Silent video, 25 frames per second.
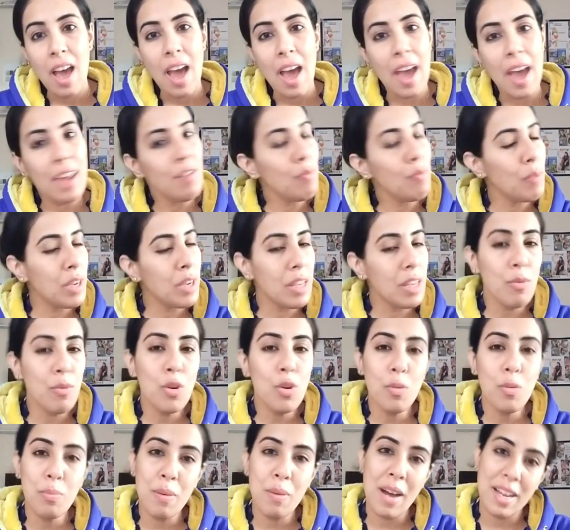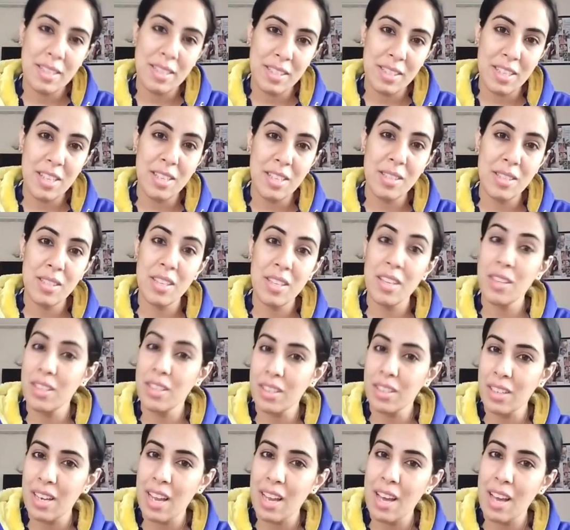and many more parties in the
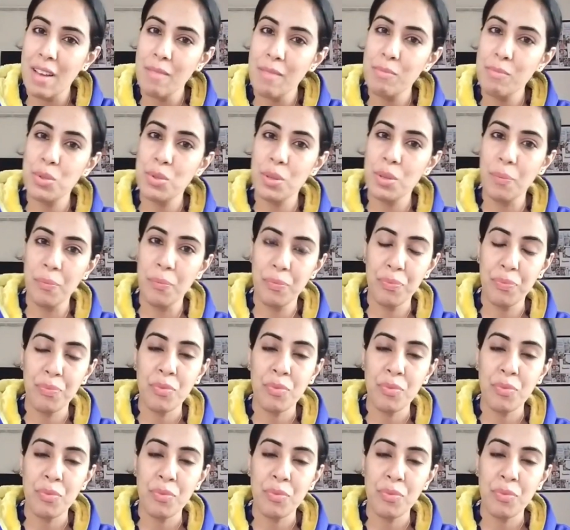clubs?